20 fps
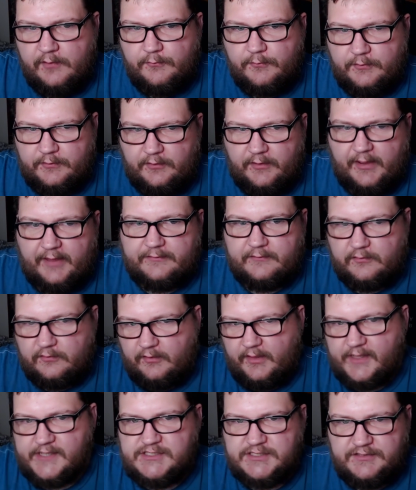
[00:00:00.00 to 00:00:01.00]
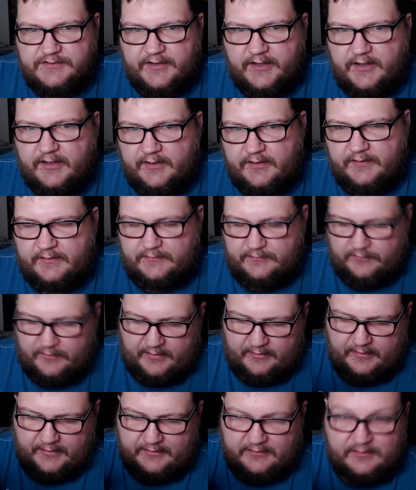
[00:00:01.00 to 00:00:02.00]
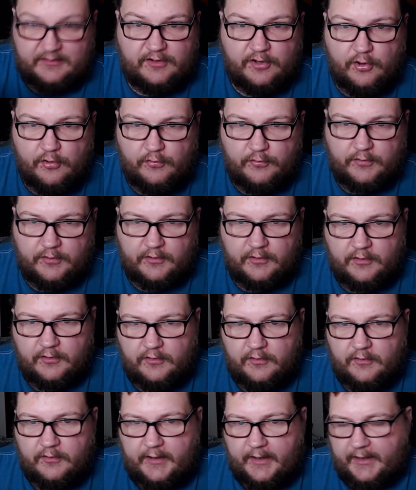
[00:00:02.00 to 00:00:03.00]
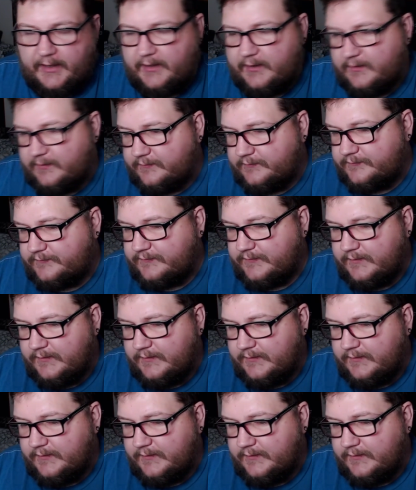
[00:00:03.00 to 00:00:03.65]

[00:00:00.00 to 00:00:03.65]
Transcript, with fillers: when you had the legendary, you had like Kyogre and